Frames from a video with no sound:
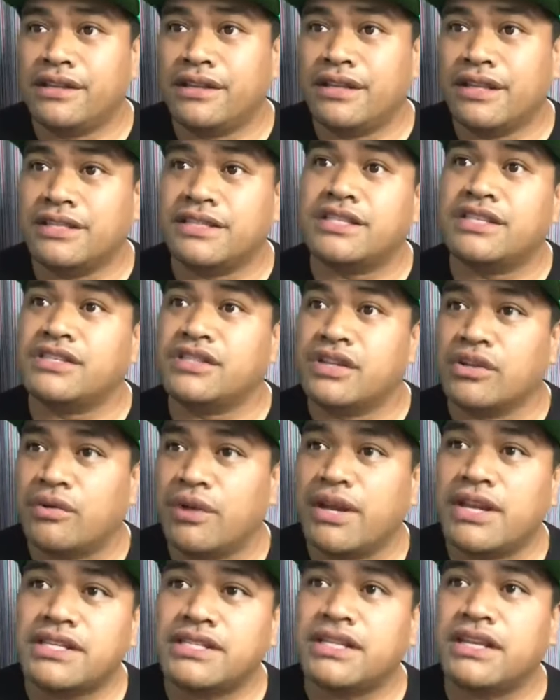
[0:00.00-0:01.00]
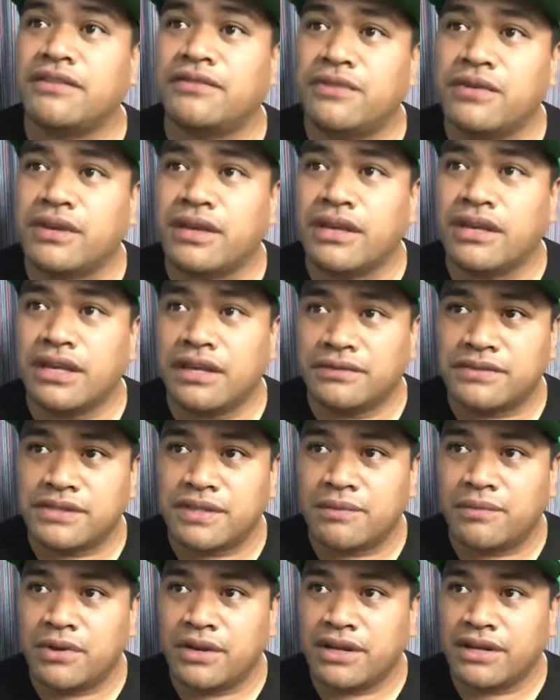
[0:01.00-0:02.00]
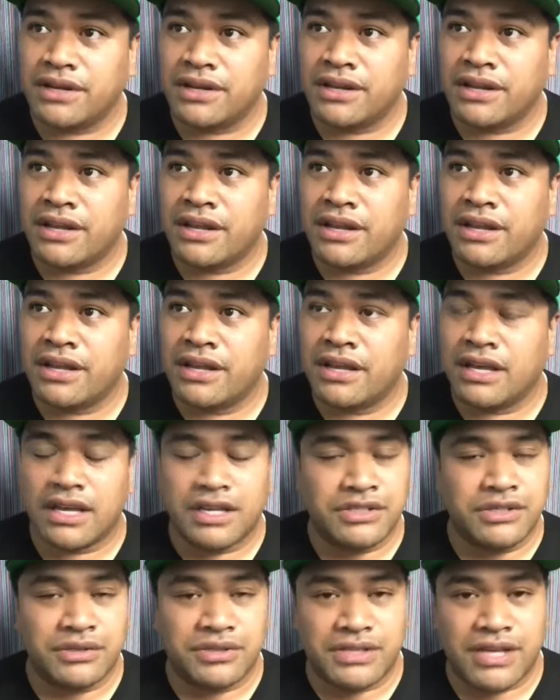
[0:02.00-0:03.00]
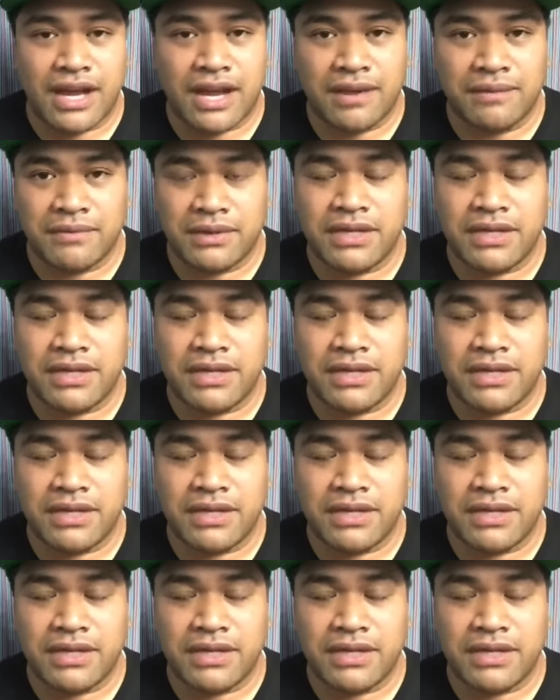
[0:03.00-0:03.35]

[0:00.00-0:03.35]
this is the greatest gift you could give someone is your time.